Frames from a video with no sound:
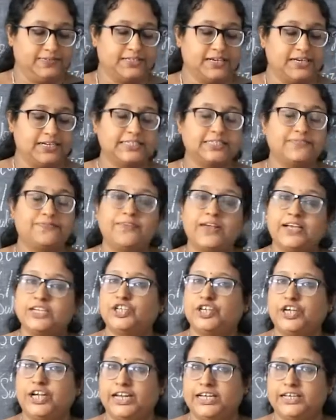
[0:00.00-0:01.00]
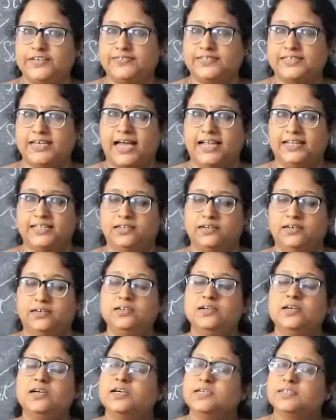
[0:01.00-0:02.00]
that is fleshy leaves and the
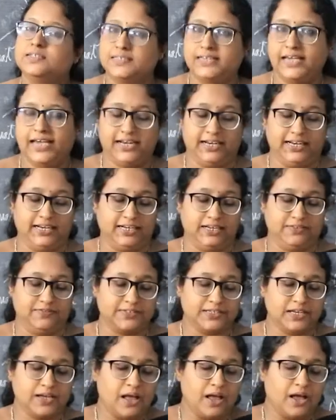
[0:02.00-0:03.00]
scaly leaves.